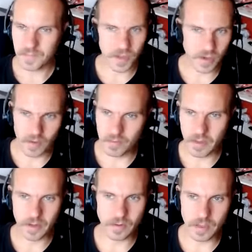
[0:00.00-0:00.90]
you know,
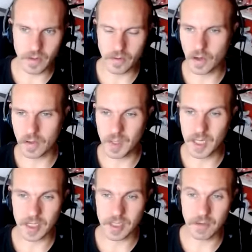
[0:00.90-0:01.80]
little to no
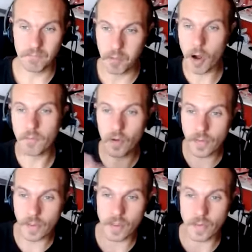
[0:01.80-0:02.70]
documentation. Bob will
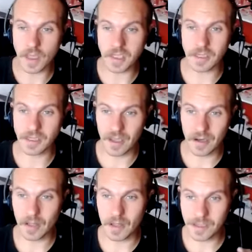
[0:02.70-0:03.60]
think that that's the
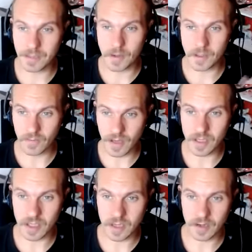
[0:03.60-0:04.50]
standard he's supposed to
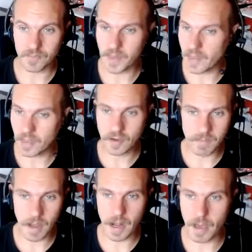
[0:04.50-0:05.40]
reach, and those
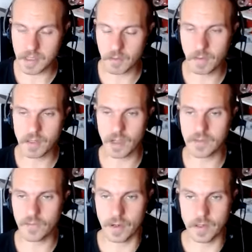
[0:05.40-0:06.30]
bad habits will be
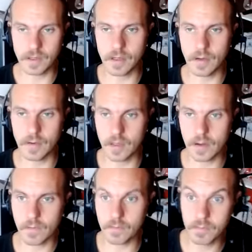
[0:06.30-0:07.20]
transferred, you know,
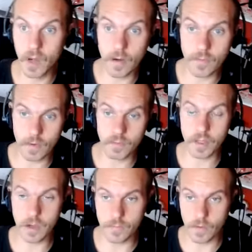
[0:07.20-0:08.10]
either
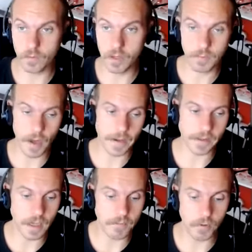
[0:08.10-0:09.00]
non-verbally or verbally by
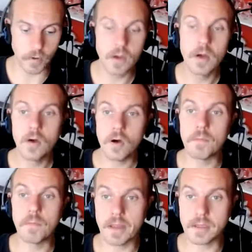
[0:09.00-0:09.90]
example
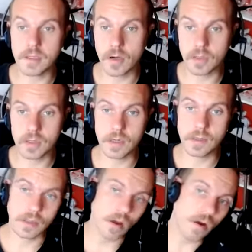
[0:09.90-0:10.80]
or by instruction.
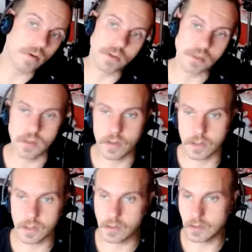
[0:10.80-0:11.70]
It's like, oh, you just do
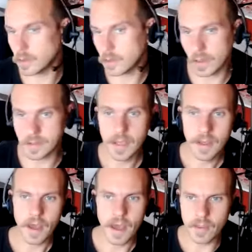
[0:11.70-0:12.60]
this, you just do this.
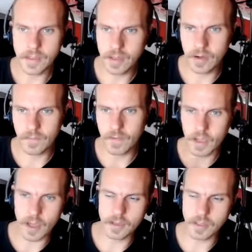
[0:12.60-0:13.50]
And this sort of
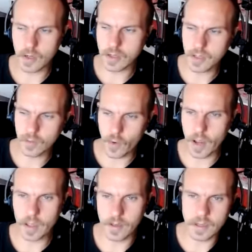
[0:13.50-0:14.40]
like unstructured
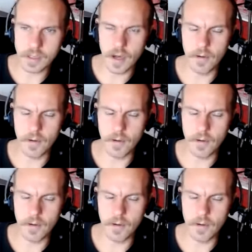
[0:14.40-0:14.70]
way that